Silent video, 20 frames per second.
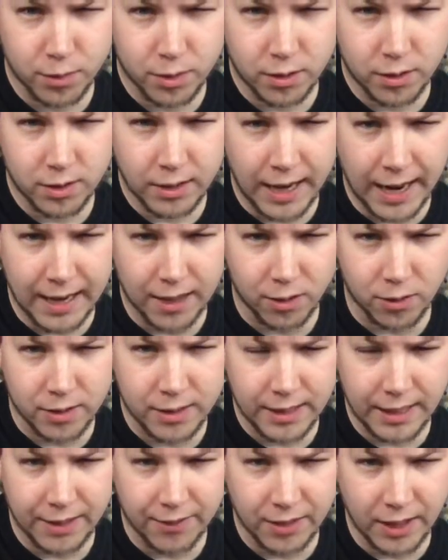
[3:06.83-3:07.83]
tiles
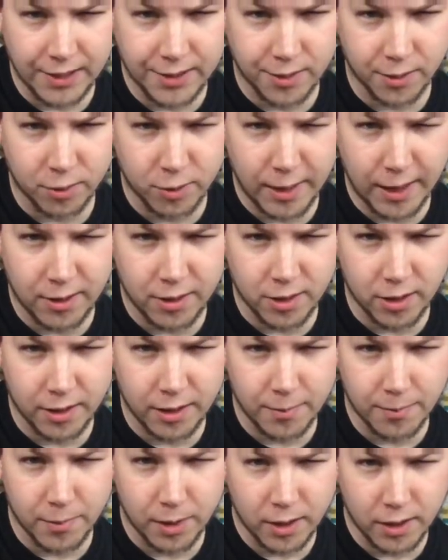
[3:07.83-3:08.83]
that have lots of crowns on
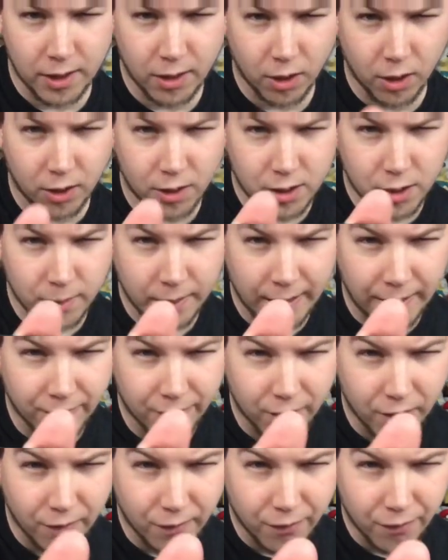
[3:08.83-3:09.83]
them that also have
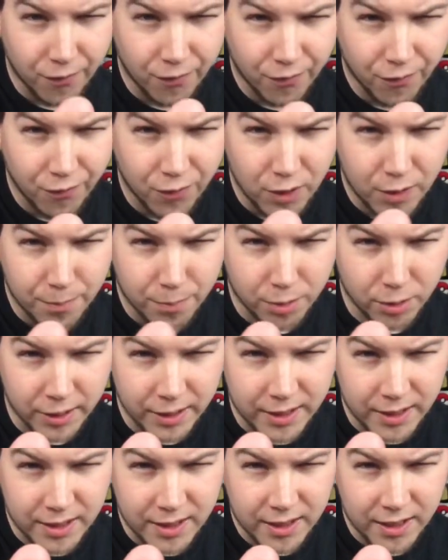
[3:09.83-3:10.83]

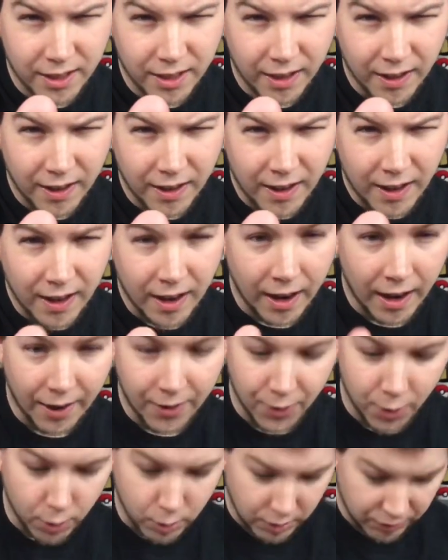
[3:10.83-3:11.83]
footprints. And
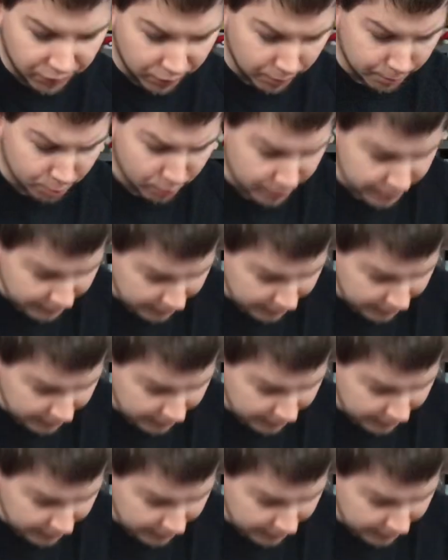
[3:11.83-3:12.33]
those footprints